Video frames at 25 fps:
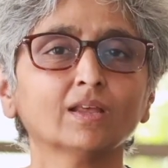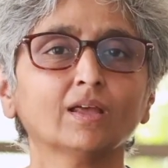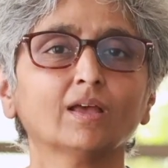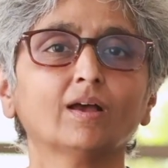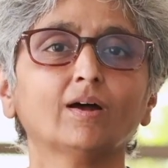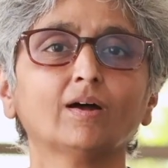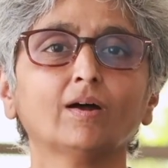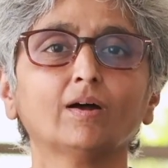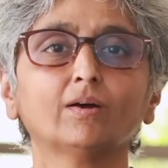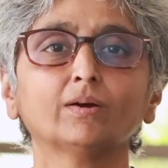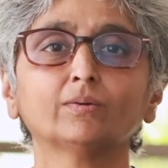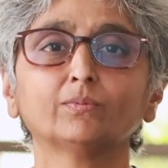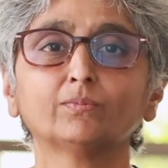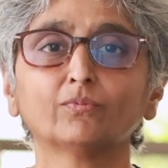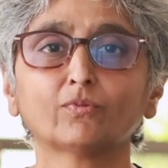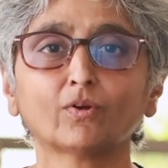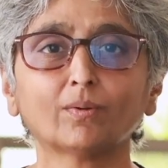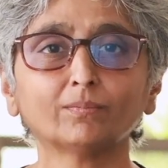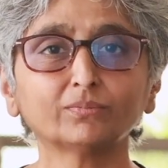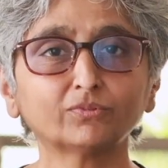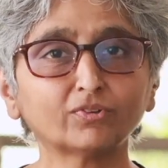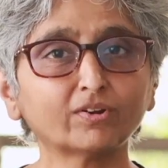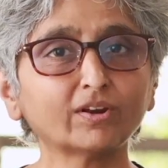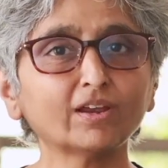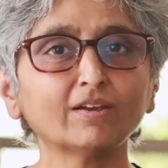uh,
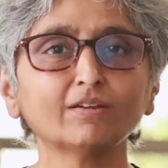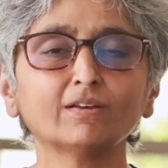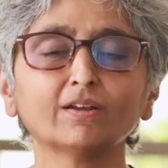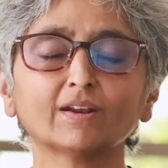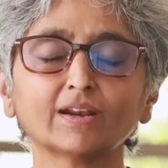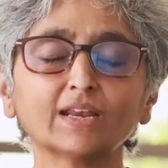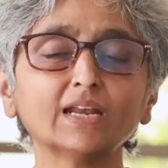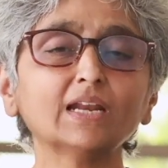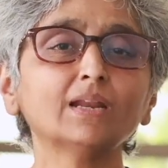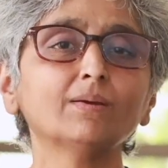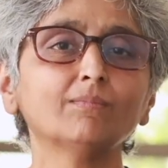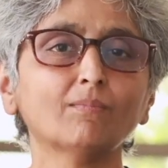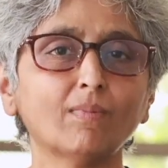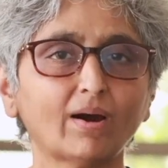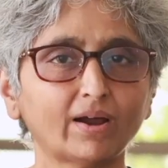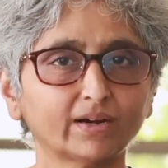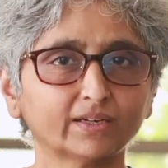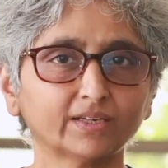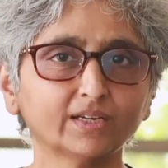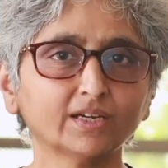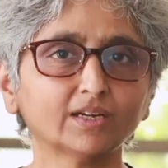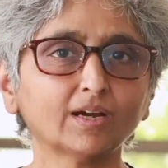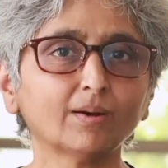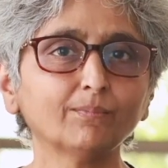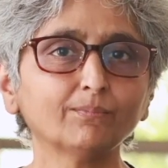from three really
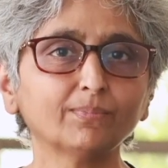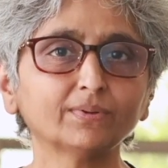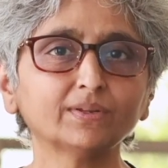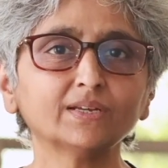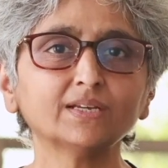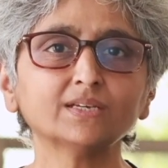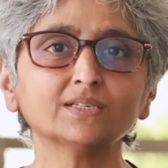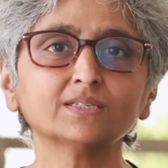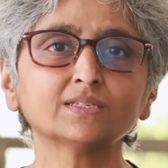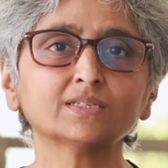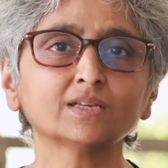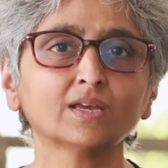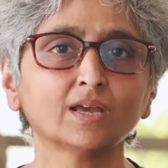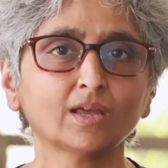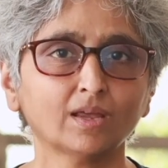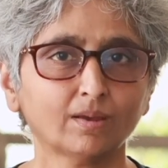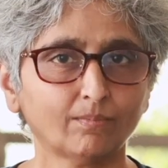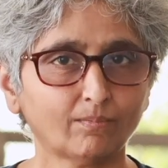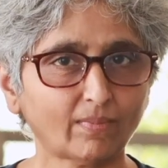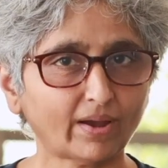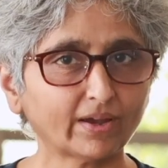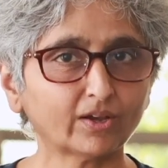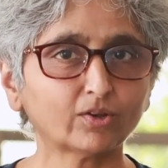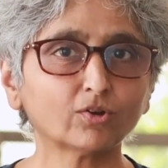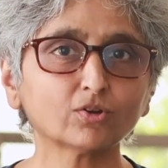marquee companies,
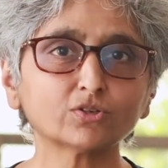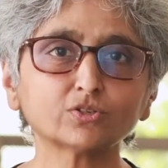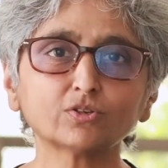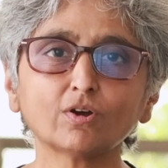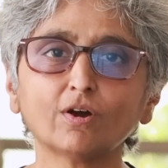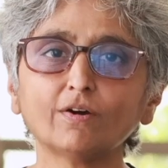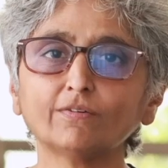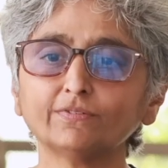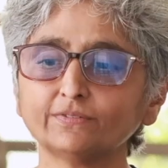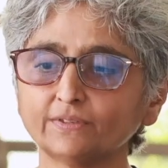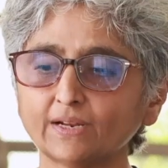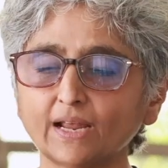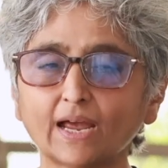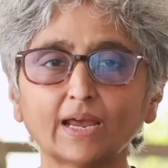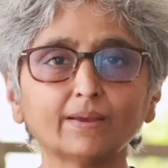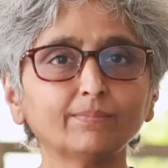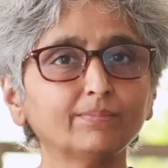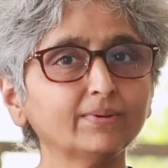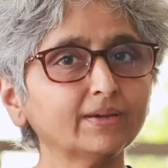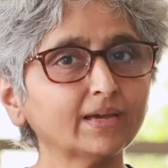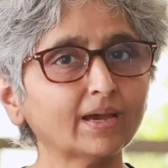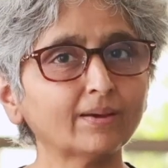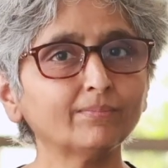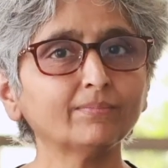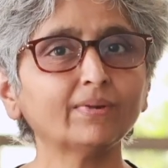Microsoft,
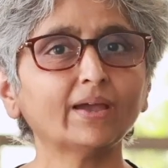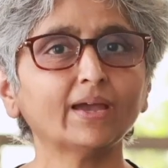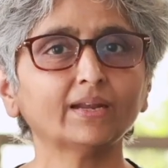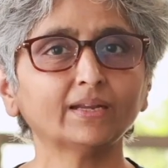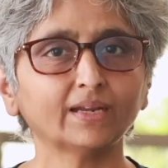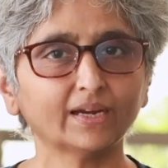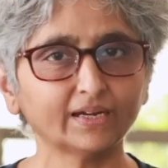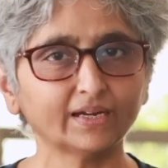IBM and